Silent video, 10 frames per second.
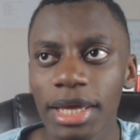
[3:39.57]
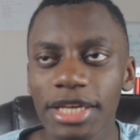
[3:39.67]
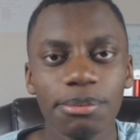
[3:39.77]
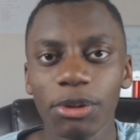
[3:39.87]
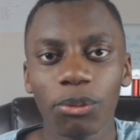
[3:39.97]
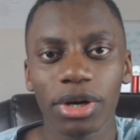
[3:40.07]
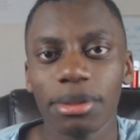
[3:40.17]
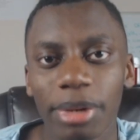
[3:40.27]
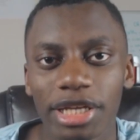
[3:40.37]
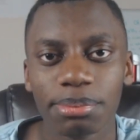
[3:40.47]
He's been one of
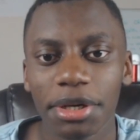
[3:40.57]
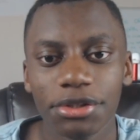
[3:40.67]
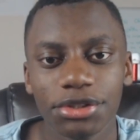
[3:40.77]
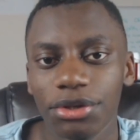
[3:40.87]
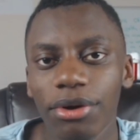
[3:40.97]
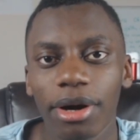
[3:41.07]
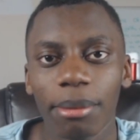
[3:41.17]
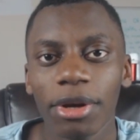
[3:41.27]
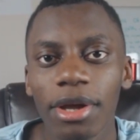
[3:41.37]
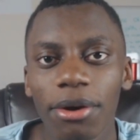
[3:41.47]
the best players in Europe.